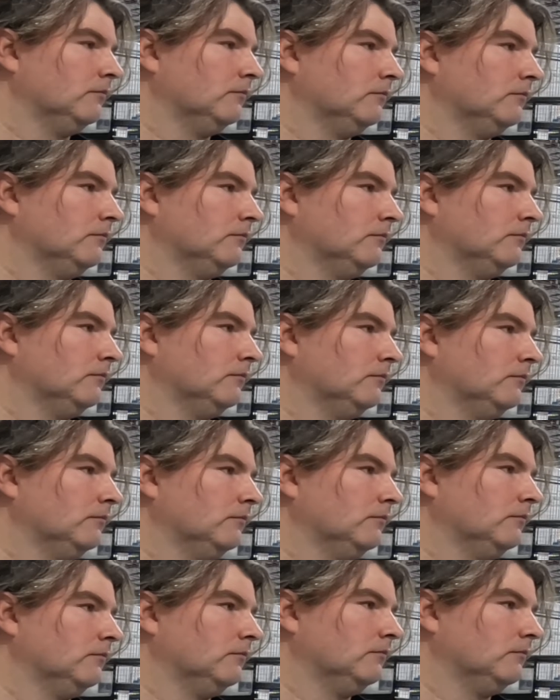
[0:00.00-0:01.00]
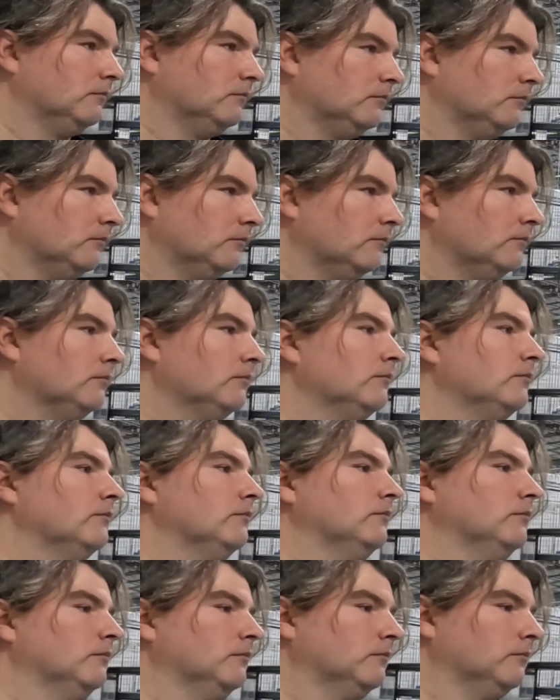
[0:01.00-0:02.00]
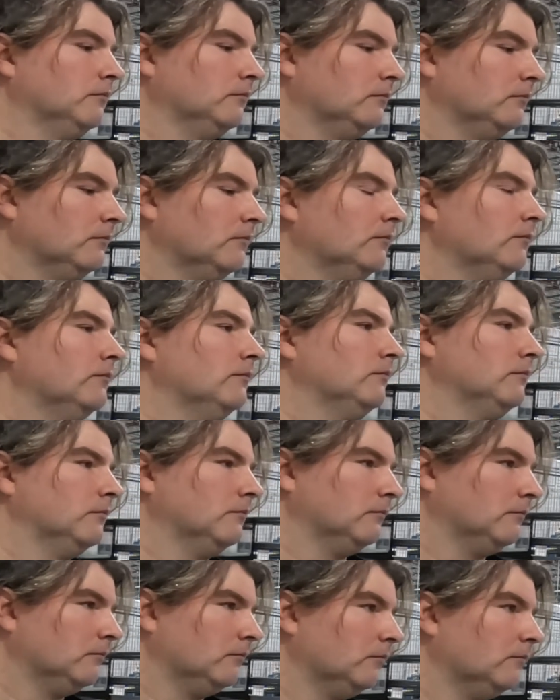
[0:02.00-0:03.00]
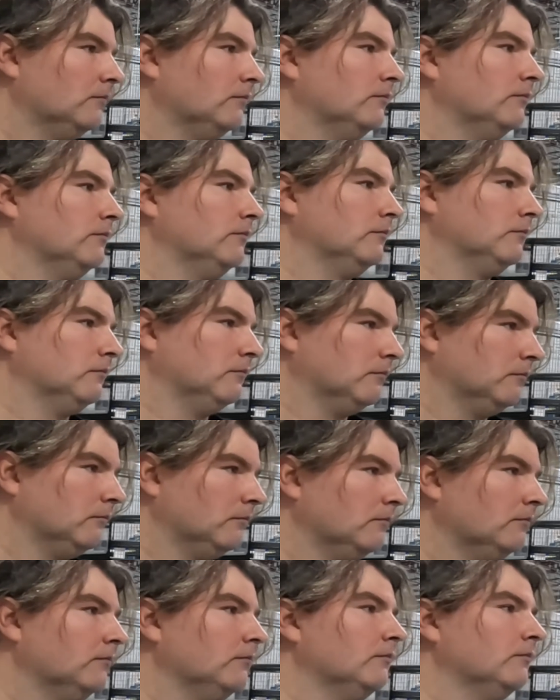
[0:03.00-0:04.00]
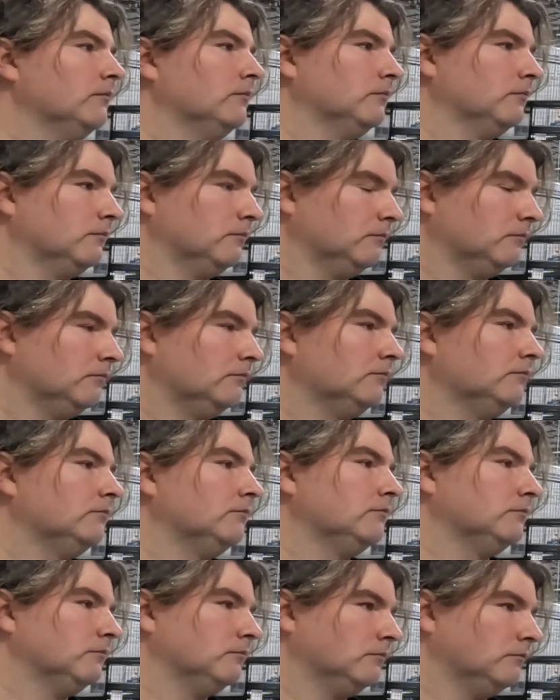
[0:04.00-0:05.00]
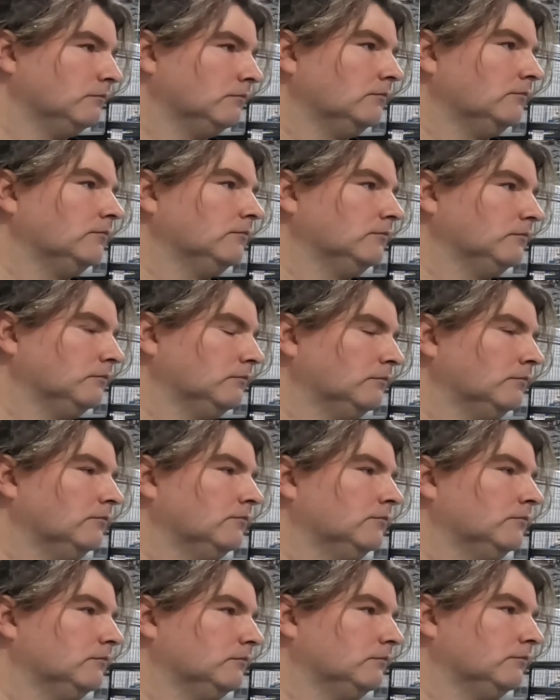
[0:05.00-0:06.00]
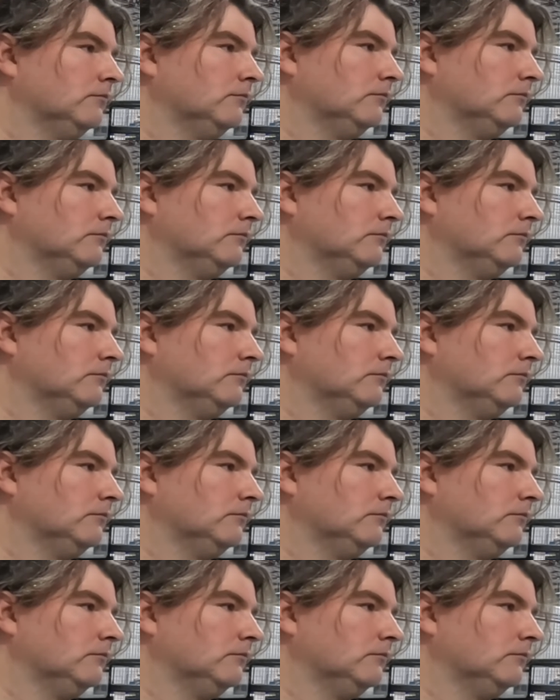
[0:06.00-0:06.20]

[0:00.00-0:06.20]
(not speaking)